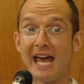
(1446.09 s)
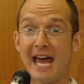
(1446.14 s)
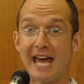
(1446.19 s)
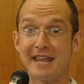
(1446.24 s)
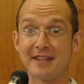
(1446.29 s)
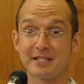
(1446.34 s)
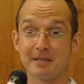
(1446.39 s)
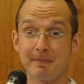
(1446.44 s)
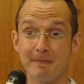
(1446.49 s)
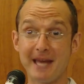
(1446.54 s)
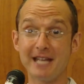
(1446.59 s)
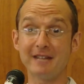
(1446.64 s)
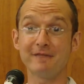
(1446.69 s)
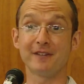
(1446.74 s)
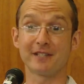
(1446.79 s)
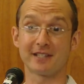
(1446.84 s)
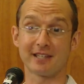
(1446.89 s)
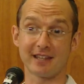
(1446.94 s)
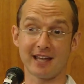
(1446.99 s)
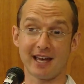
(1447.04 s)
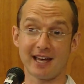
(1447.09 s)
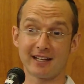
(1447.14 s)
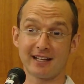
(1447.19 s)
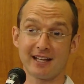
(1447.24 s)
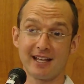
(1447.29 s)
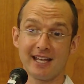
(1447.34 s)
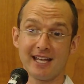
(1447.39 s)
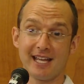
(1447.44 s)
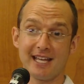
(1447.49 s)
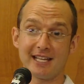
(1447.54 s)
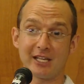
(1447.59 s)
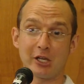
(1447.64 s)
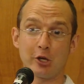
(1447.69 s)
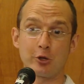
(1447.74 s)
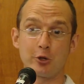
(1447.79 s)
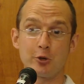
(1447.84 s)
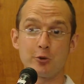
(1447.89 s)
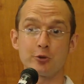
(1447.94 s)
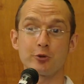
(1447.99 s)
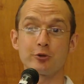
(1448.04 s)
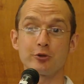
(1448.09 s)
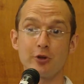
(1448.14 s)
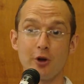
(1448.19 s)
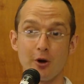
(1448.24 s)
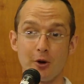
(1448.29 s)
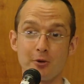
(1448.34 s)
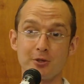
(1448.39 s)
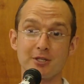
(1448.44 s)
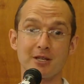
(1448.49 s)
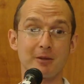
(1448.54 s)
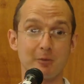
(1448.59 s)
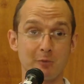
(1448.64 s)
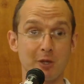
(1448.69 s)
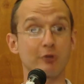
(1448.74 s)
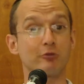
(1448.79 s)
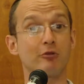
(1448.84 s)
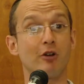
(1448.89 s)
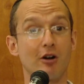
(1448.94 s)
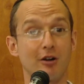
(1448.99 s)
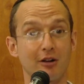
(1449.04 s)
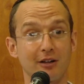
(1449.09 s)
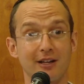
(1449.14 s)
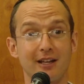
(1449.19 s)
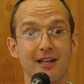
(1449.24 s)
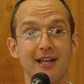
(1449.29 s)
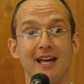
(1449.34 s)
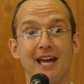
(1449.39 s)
And there's a benefit to that your user knows something went wrong.